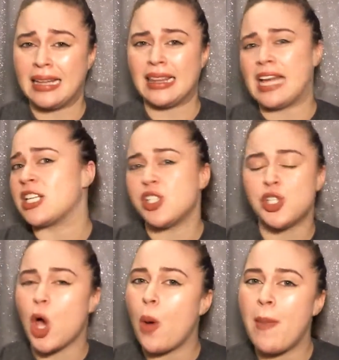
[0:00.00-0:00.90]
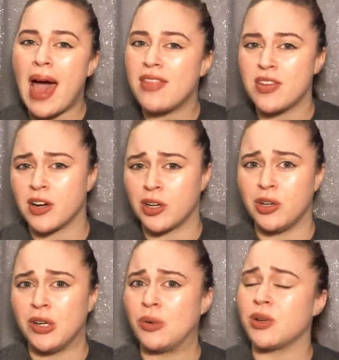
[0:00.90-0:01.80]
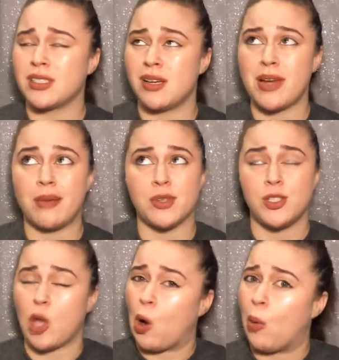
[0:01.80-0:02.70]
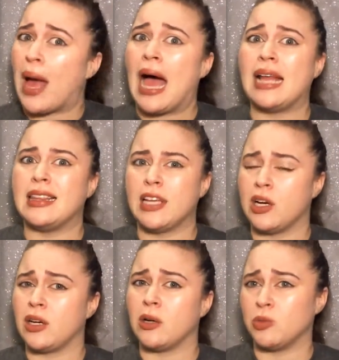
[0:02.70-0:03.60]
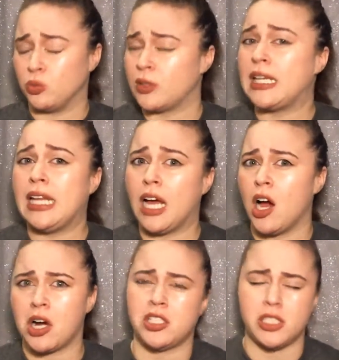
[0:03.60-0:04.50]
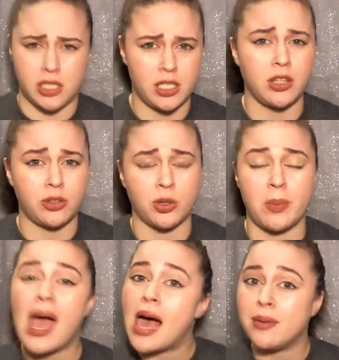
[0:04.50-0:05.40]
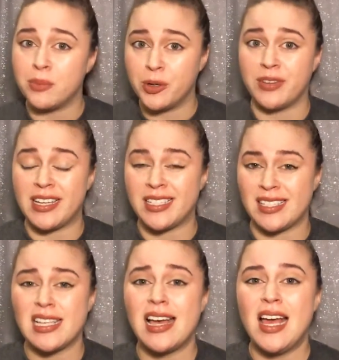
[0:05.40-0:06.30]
like so bad they're good, or sometimes so bad they're really hard to sit through bad movies.